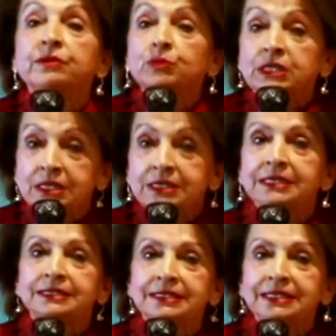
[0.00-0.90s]

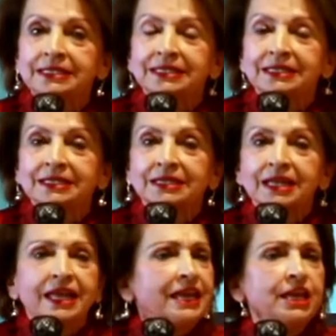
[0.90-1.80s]
femininity
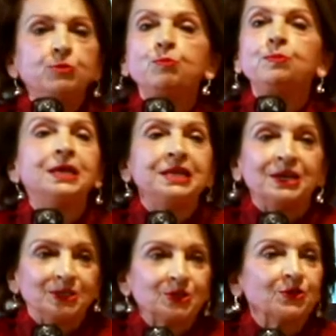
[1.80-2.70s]
in
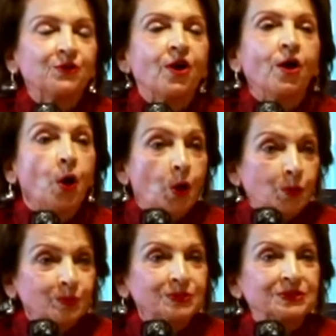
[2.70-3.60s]
millions of
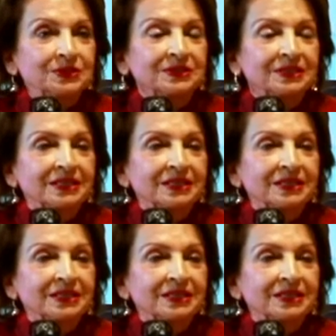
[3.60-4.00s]
homes